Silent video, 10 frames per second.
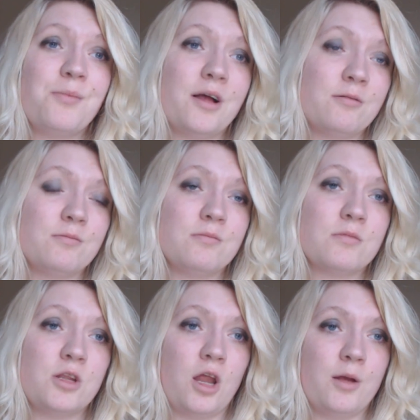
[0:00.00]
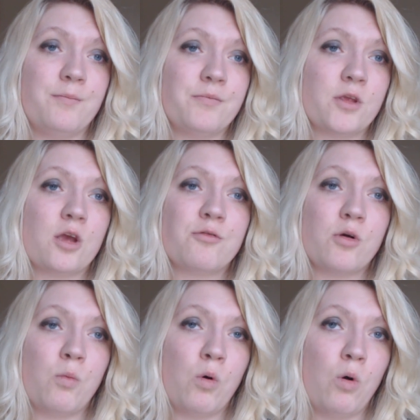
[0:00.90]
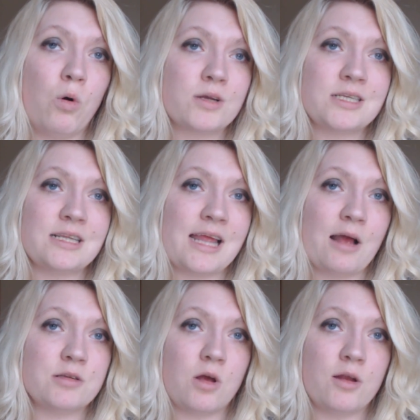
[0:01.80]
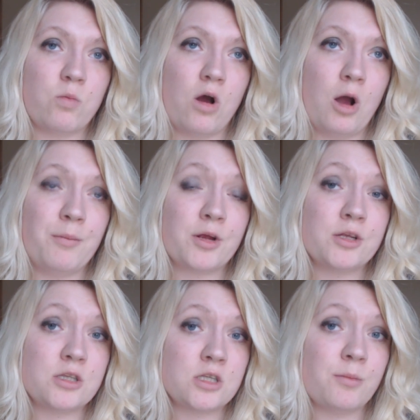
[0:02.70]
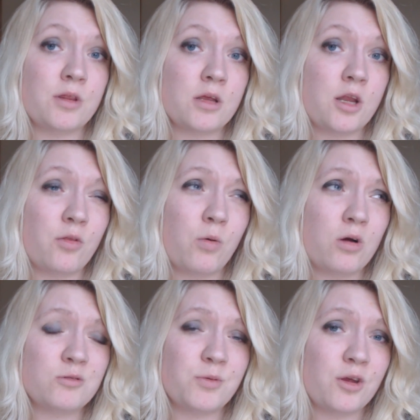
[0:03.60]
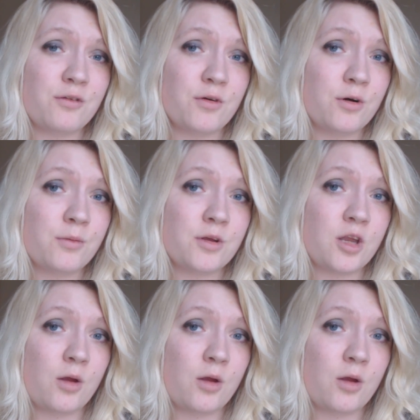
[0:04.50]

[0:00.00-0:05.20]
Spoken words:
But go for a walk, see the outside world, because some of the world's beautiful.